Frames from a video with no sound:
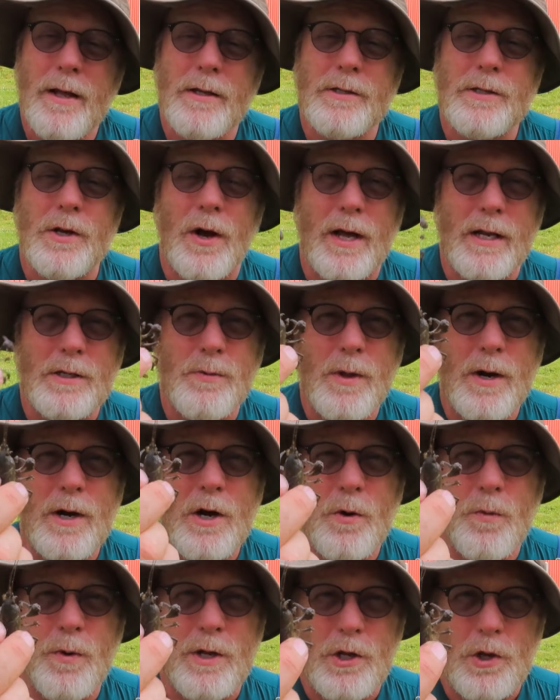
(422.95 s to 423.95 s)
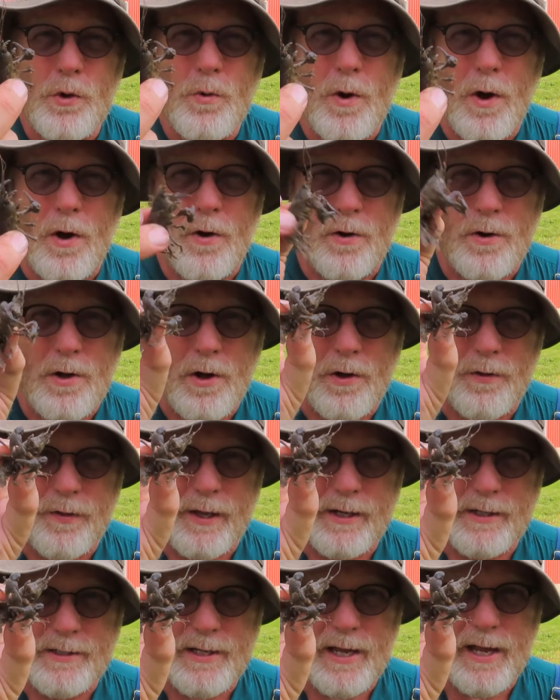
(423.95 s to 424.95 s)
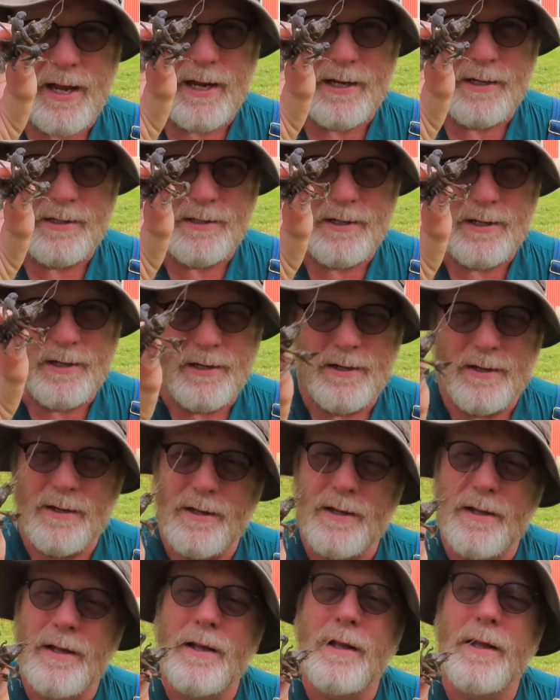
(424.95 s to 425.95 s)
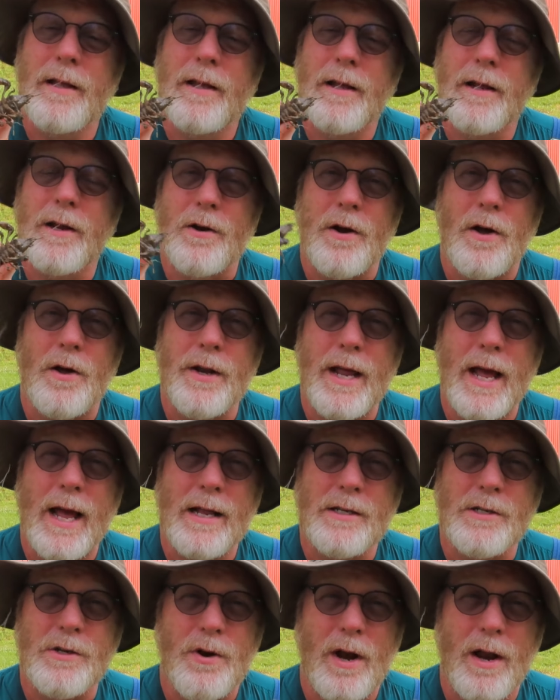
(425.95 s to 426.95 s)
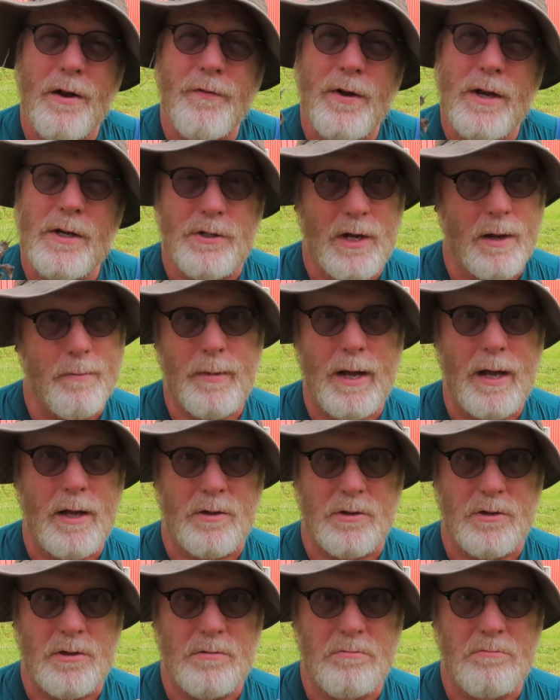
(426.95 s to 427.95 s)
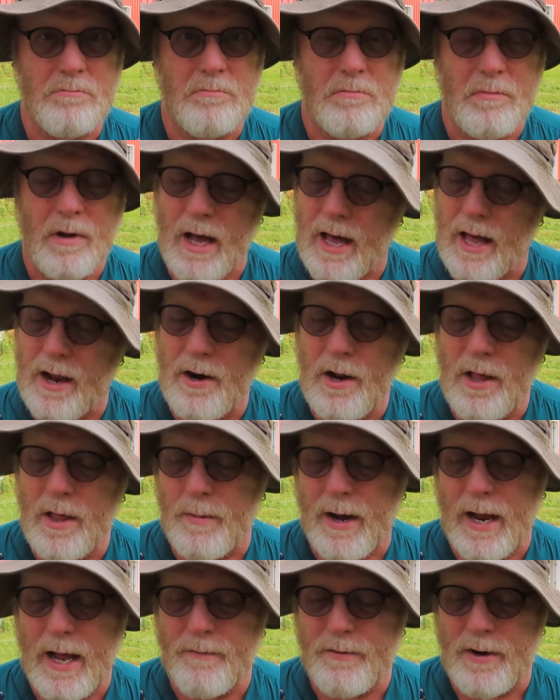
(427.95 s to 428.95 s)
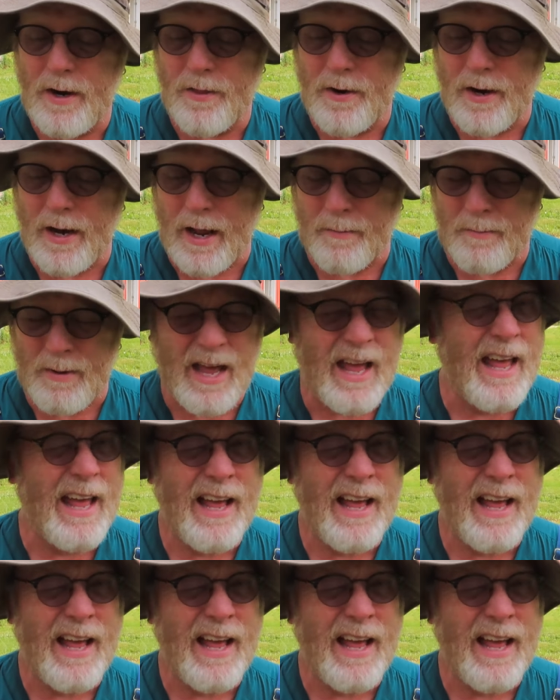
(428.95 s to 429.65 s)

So I just want to know what you all called these things. Crawdads, crayfish, something else. I don't know, they might have another name.